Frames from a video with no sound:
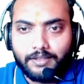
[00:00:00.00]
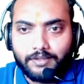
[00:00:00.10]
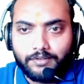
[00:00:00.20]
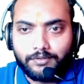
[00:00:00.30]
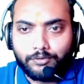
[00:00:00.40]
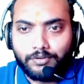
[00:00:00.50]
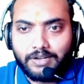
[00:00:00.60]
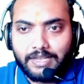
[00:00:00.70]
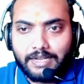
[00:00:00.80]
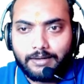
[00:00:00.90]
So
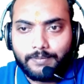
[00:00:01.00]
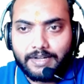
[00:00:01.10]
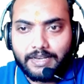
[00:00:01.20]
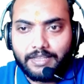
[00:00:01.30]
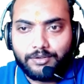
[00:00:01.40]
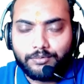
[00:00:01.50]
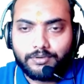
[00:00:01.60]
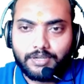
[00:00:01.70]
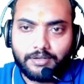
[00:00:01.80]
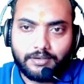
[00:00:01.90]
quickly I will be telling
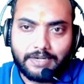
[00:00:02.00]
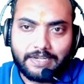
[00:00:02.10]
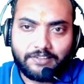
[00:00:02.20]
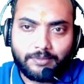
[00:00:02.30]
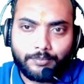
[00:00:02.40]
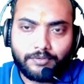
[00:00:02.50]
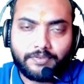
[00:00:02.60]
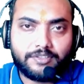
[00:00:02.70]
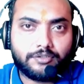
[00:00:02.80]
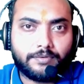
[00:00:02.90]
you here. Let us suppose
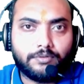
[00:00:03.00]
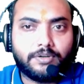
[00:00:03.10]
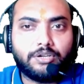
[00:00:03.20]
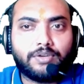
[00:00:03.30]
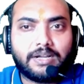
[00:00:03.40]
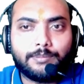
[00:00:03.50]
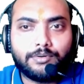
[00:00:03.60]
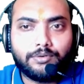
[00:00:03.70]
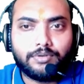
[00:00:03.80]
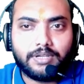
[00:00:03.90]
first of all what you have
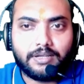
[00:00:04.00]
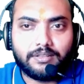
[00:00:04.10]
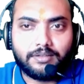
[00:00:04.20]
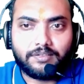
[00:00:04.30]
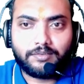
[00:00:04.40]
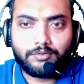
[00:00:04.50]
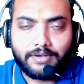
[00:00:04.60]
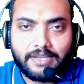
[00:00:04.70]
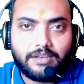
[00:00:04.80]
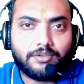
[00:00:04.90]
to do in the
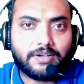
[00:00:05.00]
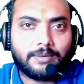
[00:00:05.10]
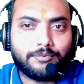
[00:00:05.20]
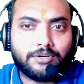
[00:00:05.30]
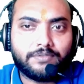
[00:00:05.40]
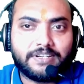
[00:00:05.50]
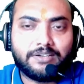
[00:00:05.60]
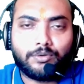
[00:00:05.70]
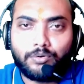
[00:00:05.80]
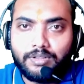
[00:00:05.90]
square, you have to
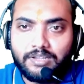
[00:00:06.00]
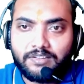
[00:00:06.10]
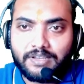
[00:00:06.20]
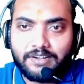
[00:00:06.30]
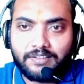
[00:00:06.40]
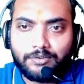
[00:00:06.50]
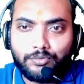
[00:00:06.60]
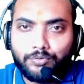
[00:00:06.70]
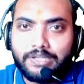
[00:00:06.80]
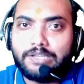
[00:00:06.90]
divide all the sides in
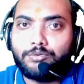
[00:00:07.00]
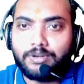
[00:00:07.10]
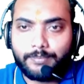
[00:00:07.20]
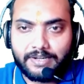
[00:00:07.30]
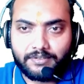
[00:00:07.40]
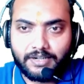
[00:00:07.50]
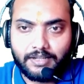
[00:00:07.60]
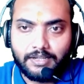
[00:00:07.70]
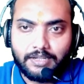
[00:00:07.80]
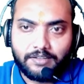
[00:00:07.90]
two equal parts,
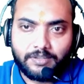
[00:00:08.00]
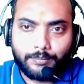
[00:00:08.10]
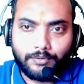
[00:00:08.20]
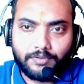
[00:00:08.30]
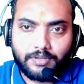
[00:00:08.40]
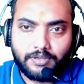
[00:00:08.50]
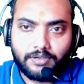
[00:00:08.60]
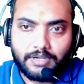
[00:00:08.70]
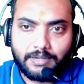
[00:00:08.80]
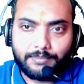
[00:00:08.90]
right? Suppose
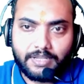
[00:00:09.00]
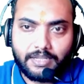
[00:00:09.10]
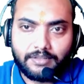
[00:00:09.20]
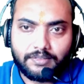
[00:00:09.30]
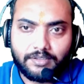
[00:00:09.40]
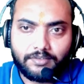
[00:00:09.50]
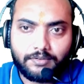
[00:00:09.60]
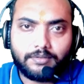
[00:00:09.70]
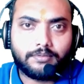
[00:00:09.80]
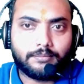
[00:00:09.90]
here I'm taking
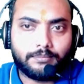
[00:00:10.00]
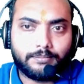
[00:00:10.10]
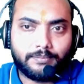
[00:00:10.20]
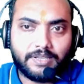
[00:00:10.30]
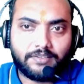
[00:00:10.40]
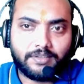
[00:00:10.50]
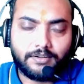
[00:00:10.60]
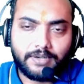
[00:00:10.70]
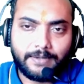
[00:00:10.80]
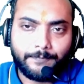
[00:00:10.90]
this place
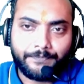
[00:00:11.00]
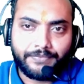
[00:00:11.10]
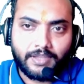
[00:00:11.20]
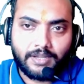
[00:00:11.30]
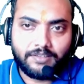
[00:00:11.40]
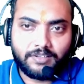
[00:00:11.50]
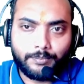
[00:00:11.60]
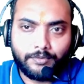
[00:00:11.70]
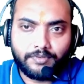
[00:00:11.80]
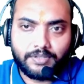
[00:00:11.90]
here, right? And
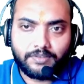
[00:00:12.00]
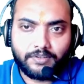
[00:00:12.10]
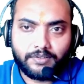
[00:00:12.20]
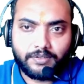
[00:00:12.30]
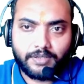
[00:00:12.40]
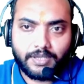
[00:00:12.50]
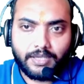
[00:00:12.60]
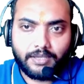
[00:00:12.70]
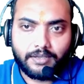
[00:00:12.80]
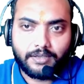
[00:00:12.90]
suppose this is
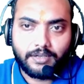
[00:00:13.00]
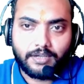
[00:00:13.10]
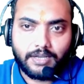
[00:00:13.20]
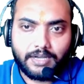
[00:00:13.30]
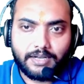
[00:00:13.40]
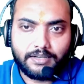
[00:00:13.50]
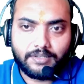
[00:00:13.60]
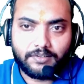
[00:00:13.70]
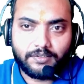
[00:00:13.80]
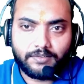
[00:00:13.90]
A and
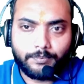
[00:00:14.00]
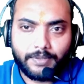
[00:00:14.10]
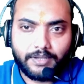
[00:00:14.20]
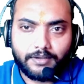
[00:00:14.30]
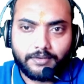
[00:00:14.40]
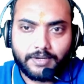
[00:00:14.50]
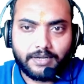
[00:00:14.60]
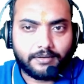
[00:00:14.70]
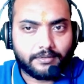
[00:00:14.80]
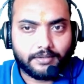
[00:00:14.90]
this is B, right?